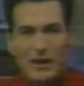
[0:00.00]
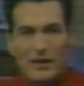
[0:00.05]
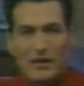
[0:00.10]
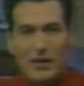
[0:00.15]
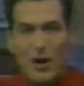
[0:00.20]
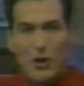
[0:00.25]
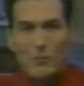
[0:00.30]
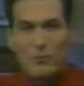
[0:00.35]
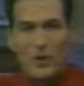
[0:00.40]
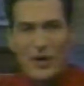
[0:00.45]

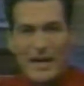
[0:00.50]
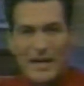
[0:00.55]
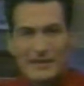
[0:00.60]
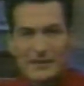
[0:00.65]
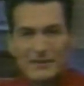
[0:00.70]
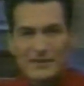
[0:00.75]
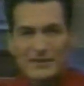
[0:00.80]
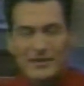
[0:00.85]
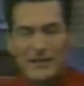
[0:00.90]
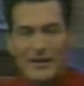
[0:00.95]
no
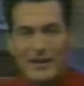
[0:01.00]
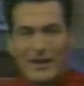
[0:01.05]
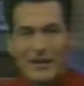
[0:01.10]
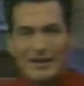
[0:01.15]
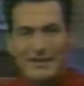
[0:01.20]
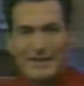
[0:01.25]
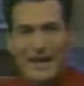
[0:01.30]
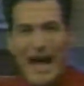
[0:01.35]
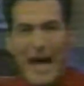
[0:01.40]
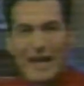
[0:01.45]
breasts,
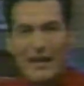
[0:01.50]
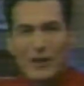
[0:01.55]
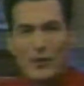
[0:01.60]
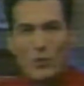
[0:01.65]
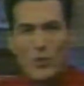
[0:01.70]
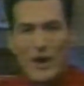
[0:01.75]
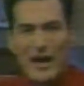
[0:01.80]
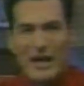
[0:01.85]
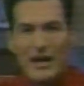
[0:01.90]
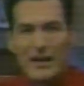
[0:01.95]
tidal
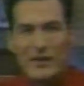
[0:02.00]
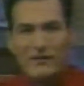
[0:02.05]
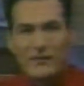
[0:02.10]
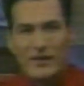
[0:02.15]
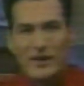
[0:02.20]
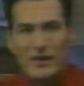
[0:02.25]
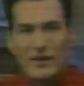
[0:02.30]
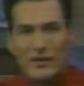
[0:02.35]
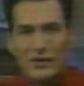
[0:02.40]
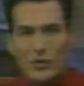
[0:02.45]
wave,
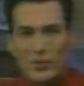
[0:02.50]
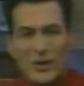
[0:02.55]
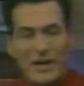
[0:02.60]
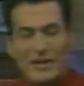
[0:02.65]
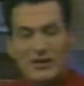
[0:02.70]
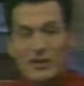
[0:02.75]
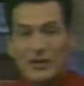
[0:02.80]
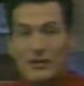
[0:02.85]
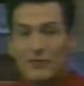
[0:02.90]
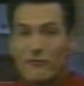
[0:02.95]

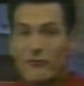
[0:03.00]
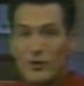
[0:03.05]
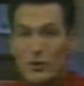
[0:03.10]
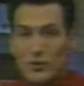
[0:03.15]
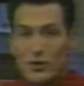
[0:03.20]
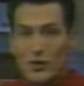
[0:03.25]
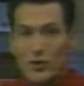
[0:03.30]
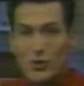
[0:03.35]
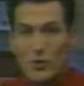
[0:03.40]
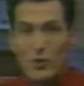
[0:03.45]
Grecian
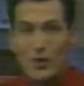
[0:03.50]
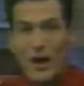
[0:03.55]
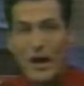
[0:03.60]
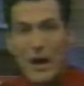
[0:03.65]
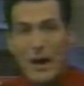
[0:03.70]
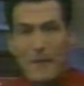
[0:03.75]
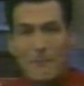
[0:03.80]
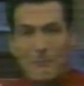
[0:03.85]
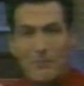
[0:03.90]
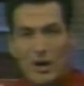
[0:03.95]
voodoo,
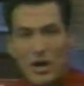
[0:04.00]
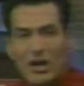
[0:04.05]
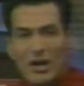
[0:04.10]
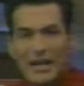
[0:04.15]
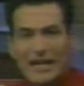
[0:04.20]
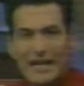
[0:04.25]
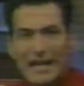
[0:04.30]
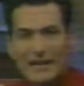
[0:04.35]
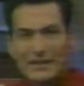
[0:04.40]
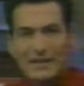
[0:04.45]

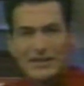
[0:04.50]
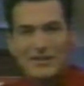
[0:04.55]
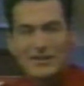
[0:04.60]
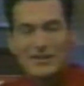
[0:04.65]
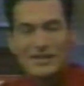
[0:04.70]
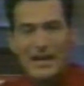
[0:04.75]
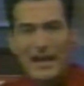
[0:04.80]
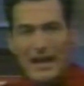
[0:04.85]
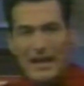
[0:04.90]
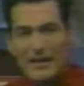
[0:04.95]
burning at the
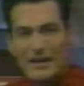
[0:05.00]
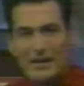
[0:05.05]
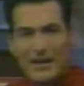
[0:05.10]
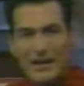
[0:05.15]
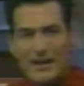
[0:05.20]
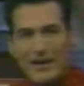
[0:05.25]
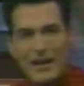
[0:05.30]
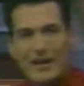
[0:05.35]
stake,